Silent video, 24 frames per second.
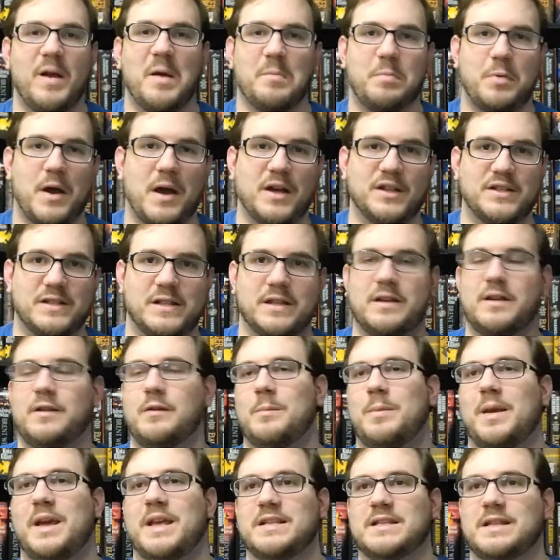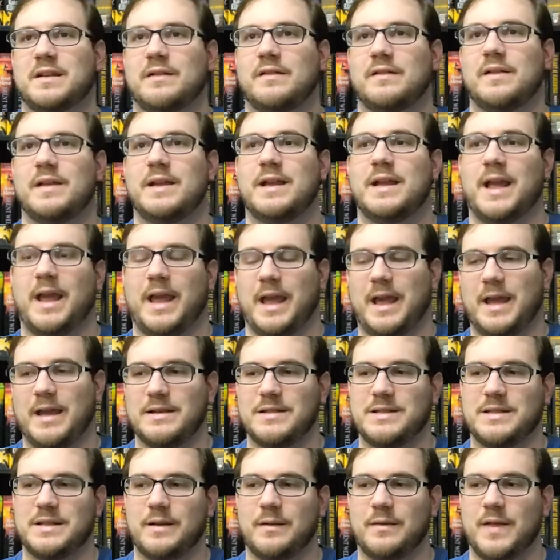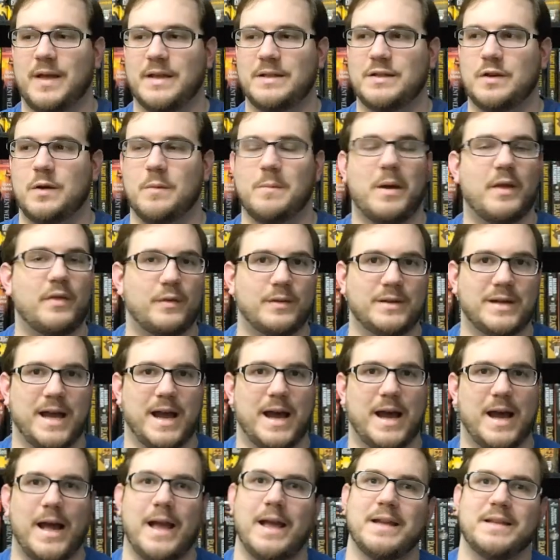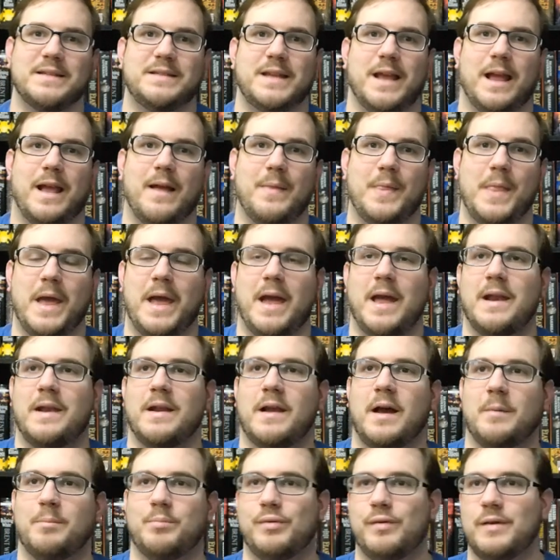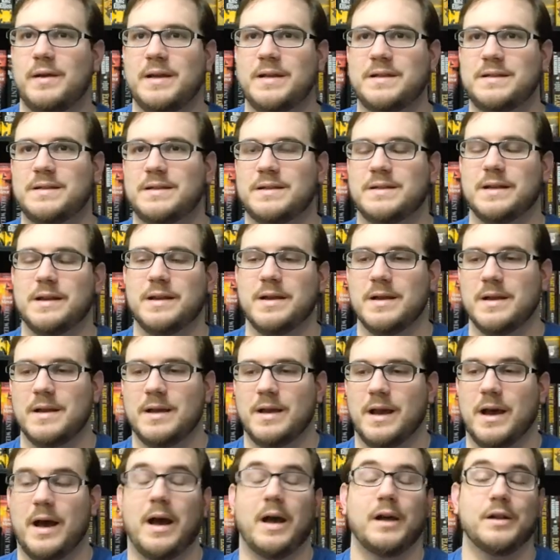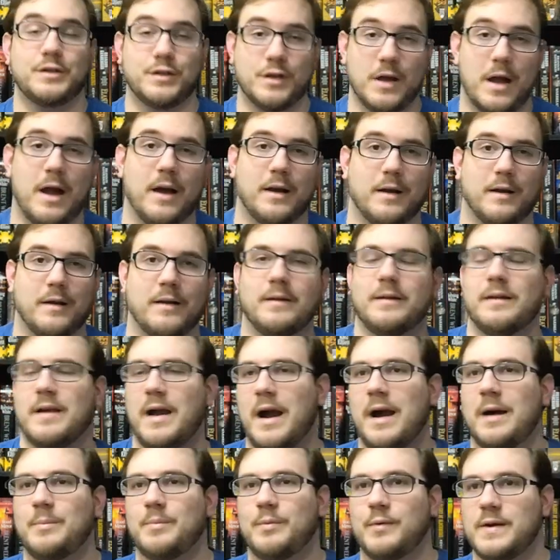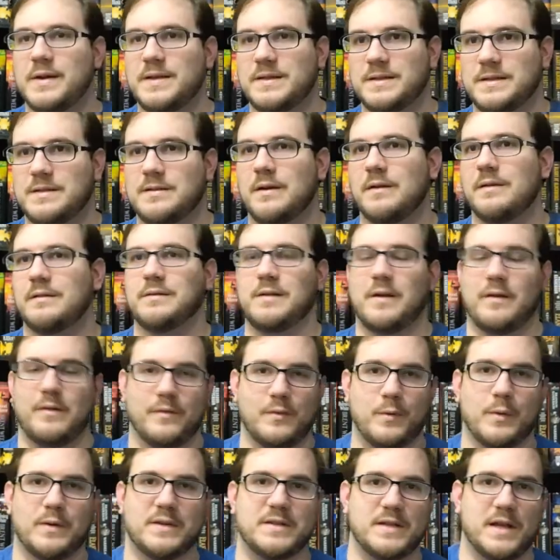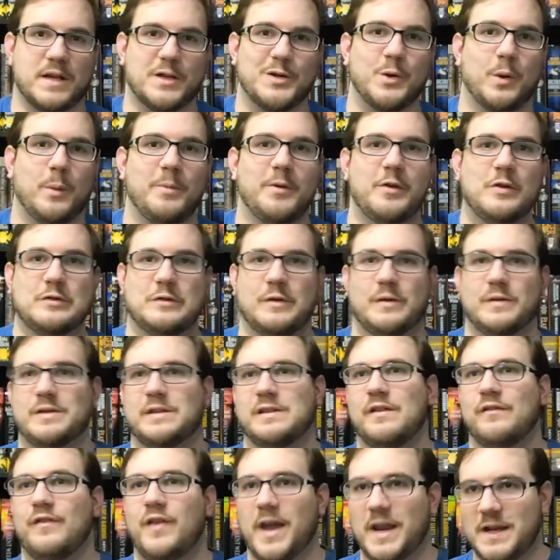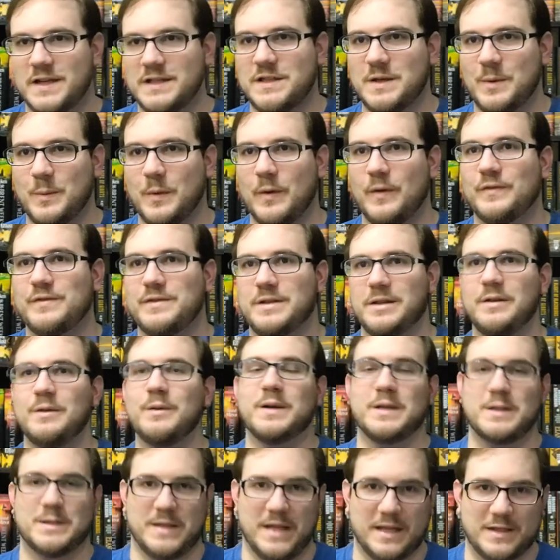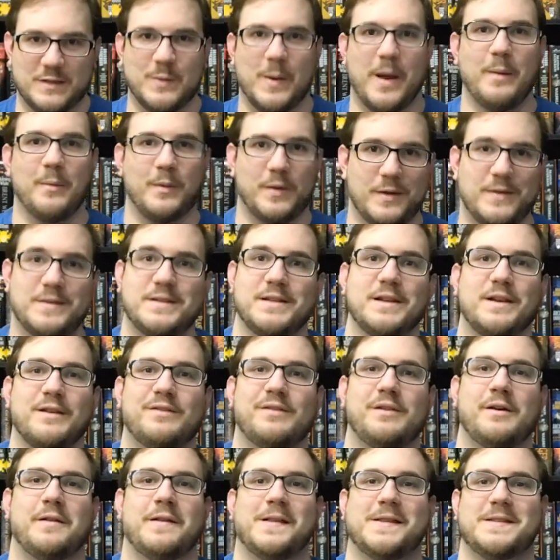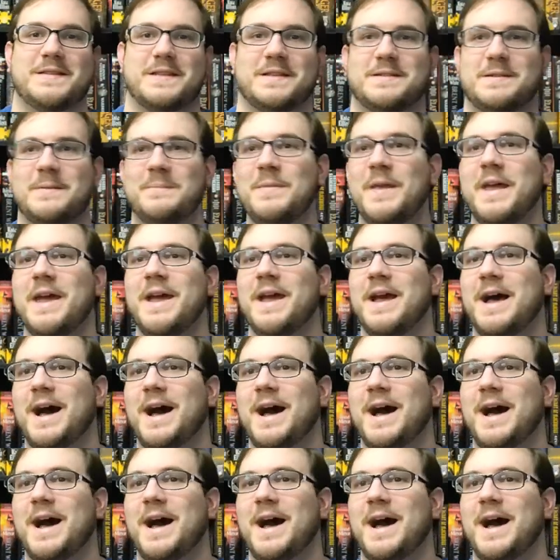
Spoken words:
a prostitute, basically, and so that's her mother dies, and then a priest. Shocker, priests are, of course, sexual abusers in the fantasy world too, because that's why we're using Catholicism.